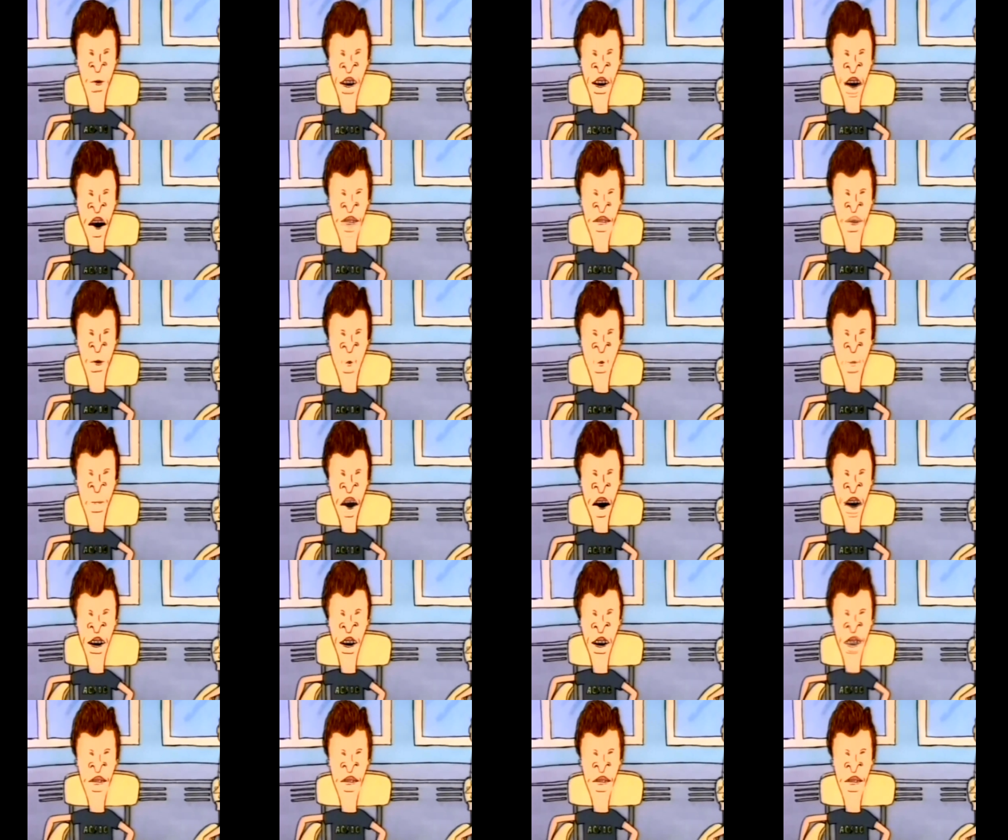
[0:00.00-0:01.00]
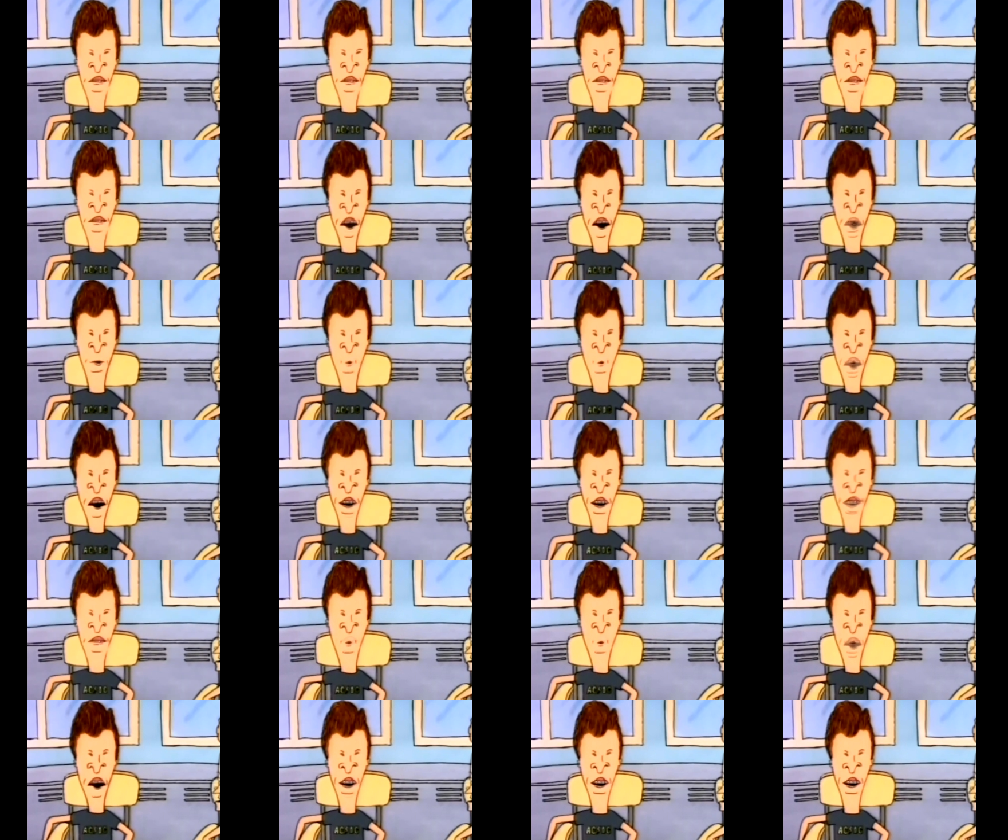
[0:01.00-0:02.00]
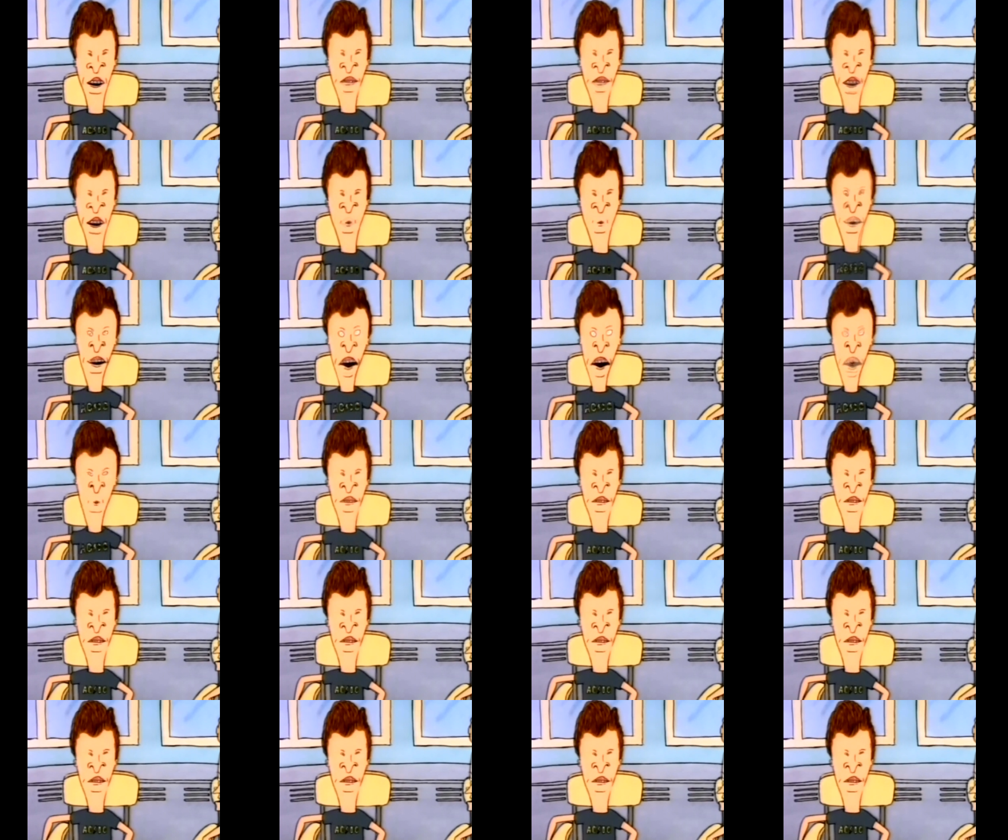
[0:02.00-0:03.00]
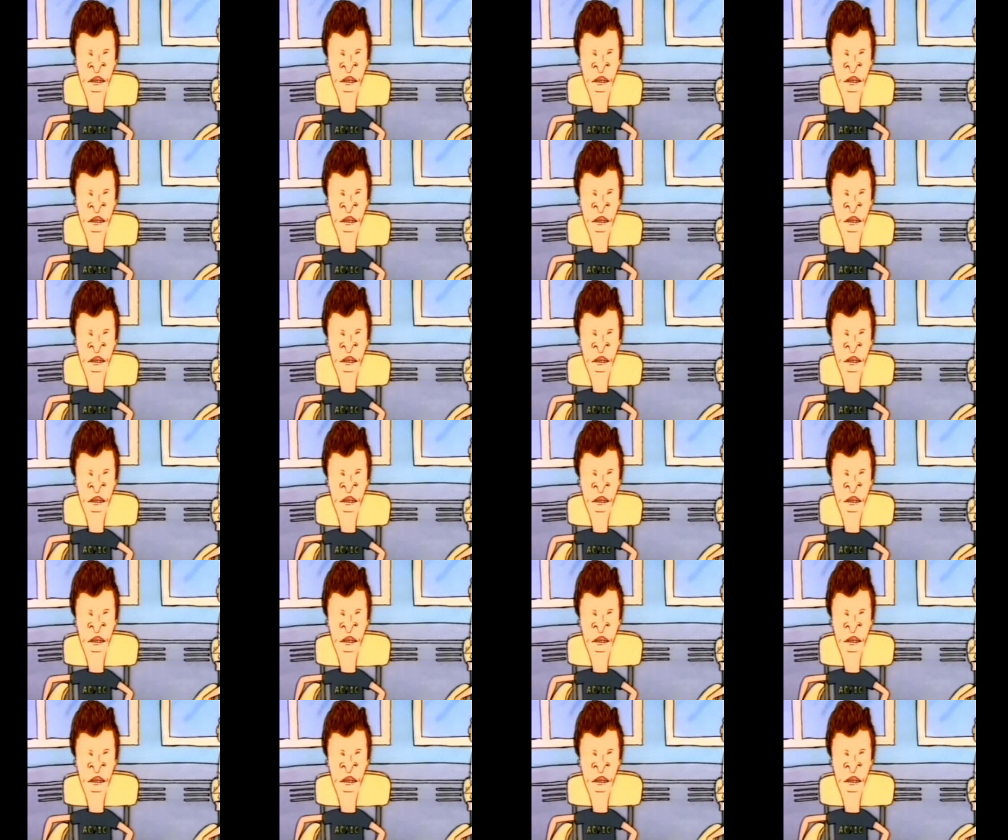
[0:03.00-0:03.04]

Beautiful women are waiting to talk to you now.